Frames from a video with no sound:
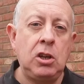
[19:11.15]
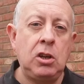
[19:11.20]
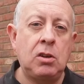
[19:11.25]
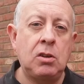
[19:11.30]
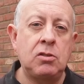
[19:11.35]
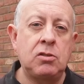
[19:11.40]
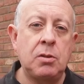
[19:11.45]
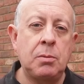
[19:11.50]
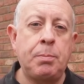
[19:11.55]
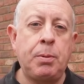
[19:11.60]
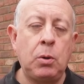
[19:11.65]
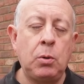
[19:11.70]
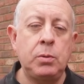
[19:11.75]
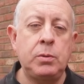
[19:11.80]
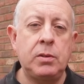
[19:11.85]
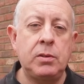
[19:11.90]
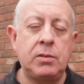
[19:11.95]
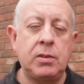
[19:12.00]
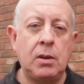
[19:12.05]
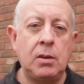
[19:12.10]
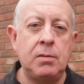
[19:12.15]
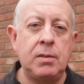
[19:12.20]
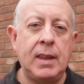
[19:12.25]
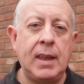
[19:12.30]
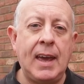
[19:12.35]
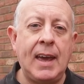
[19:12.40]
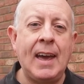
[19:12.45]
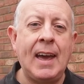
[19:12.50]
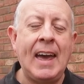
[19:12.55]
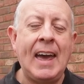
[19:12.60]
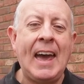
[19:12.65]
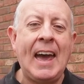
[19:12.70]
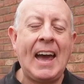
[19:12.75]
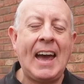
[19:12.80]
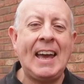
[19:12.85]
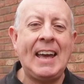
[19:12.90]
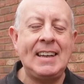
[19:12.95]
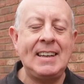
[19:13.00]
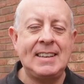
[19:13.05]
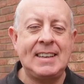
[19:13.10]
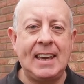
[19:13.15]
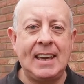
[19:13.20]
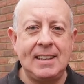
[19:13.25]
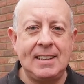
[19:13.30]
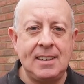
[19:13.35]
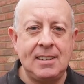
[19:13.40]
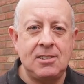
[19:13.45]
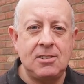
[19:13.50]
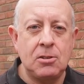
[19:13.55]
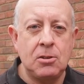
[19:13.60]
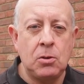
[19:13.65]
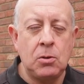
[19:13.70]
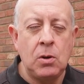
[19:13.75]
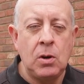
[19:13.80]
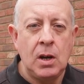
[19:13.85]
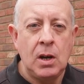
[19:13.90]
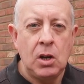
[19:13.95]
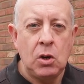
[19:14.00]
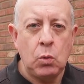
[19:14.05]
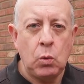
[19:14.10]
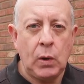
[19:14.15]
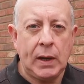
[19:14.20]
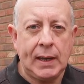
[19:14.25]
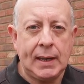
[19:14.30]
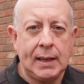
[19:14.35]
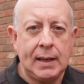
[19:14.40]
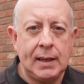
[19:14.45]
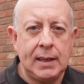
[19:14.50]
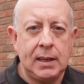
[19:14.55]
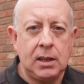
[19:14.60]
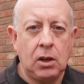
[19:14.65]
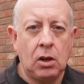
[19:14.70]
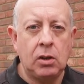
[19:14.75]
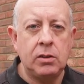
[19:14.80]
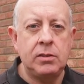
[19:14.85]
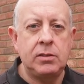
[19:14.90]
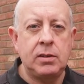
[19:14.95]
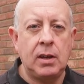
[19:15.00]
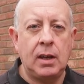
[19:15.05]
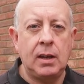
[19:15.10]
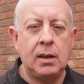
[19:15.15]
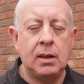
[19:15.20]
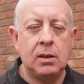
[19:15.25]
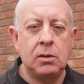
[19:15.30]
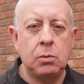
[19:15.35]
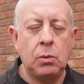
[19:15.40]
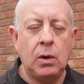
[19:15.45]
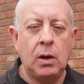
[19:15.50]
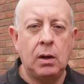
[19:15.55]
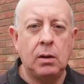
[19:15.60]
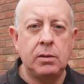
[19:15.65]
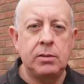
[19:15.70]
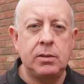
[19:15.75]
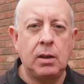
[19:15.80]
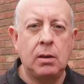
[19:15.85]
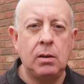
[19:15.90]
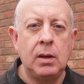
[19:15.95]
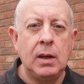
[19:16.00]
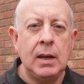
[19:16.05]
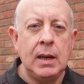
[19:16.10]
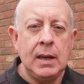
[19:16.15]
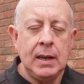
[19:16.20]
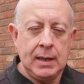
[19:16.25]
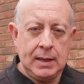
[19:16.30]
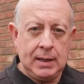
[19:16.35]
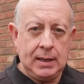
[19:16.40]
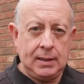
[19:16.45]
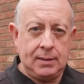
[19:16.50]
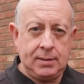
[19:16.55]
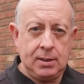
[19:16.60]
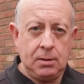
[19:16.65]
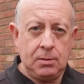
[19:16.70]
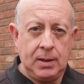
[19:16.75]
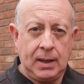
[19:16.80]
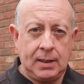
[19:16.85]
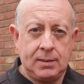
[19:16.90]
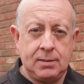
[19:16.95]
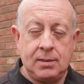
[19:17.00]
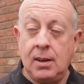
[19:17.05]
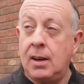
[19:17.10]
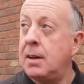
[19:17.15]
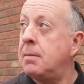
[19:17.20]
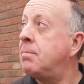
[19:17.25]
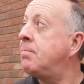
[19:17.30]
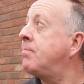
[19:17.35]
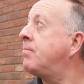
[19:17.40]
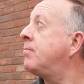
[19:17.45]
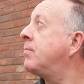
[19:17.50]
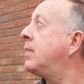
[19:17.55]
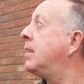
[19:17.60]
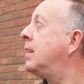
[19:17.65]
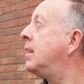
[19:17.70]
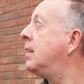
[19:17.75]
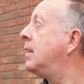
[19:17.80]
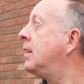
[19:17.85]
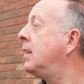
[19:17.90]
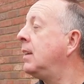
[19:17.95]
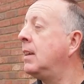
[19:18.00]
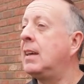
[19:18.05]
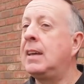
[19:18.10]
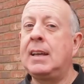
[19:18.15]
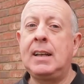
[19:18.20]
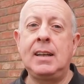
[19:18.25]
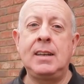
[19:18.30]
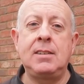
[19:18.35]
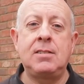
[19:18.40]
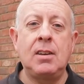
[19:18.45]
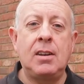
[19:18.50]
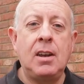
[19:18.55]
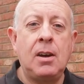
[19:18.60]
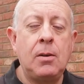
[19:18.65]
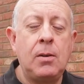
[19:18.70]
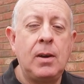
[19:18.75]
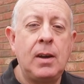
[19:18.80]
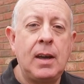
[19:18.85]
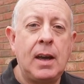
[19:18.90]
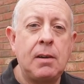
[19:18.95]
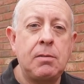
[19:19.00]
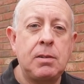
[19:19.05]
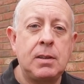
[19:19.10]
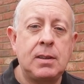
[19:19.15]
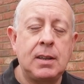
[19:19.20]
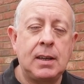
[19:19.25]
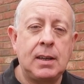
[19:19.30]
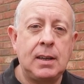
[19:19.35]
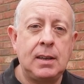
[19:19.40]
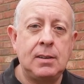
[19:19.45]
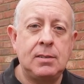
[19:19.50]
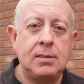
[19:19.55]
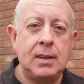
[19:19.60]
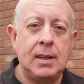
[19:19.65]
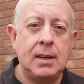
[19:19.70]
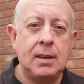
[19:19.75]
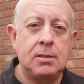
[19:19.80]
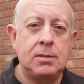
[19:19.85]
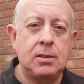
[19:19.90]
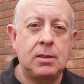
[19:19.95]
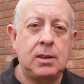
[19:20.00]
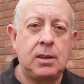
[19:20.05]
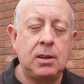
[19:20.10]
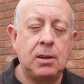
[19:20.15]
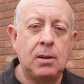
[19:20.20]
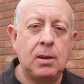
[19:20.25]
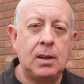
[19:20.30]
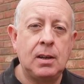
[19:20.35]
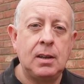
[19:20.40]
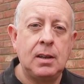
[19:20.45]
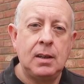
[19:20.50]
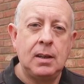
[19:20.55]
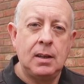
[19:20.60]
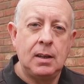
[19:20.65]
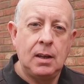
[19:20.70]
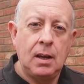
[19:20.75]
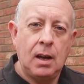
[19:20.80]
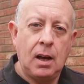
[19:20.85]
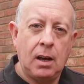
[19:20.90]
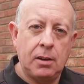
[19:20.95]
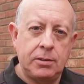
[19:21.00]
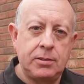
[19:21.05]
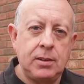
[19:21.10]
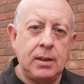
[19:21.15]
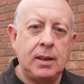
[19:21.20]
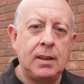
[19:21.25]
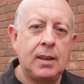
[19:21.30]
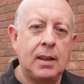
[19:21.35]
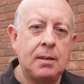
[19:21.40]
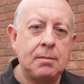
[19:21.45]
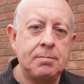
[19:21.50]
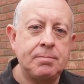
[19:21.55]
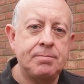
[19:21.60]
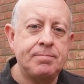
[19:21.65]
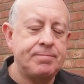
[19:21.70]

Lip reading: You can support us over there and get additional weekly content as well. So until next time, at least I know everything is now secure. I'll see you then.